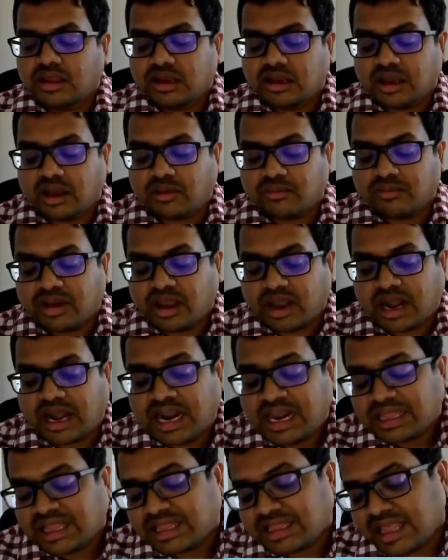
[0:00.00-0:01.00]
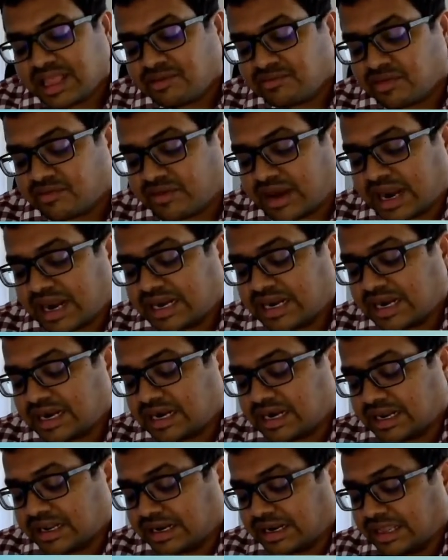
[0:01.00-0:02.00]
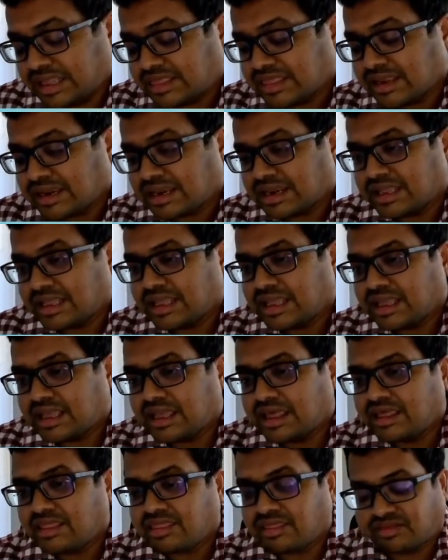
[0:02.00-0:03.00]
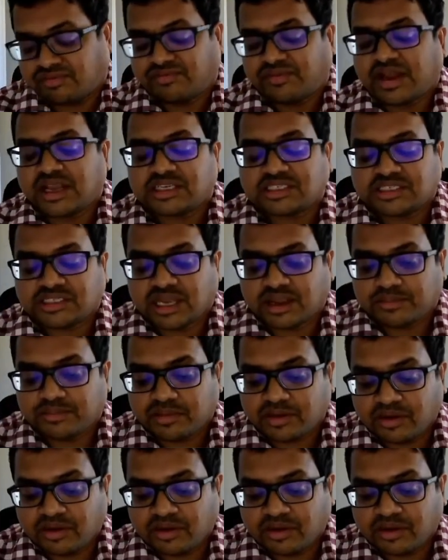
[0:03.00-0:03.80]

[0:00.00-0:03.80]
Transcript: Now, another thing we have added recently is FastShap.